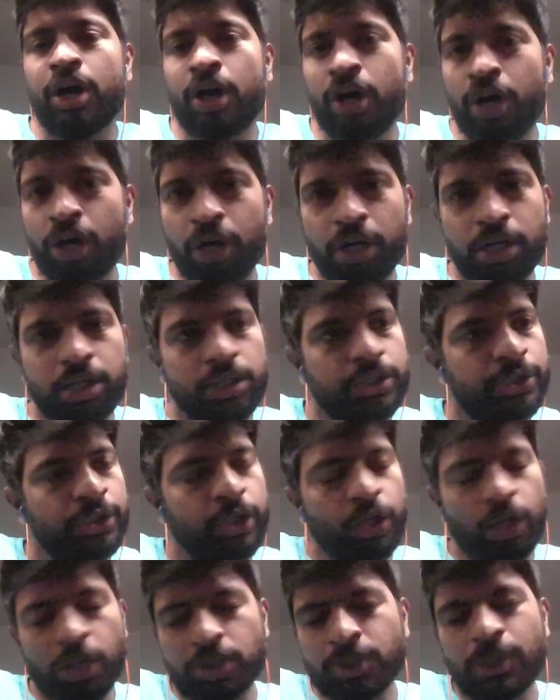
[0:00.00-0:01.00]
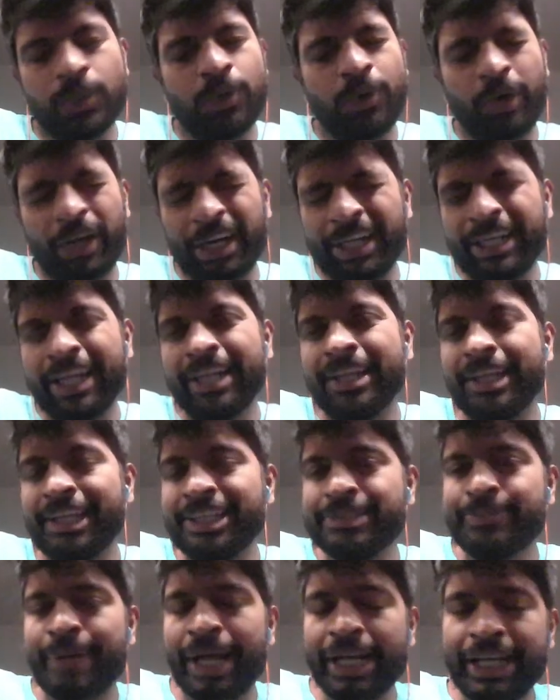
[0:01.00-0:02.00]
or you can also quarantine
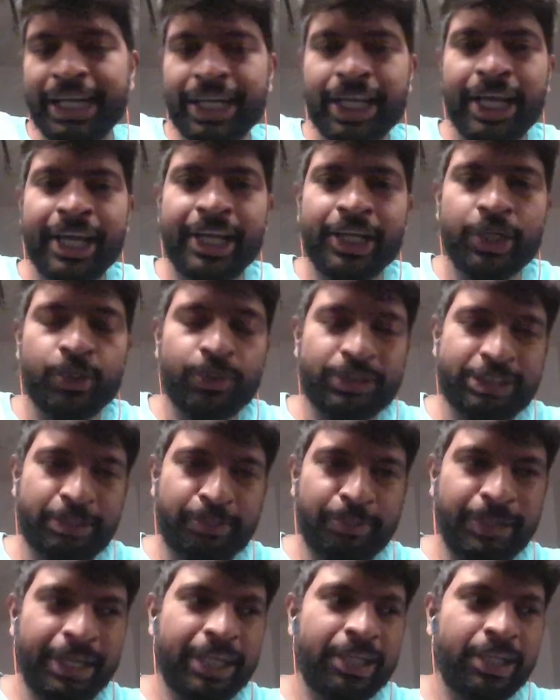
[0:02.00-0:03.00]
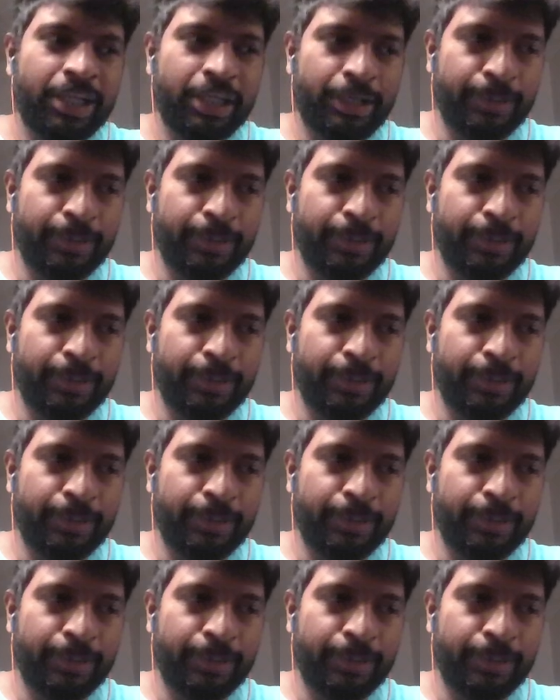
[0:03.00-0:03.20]
these bad data into a separate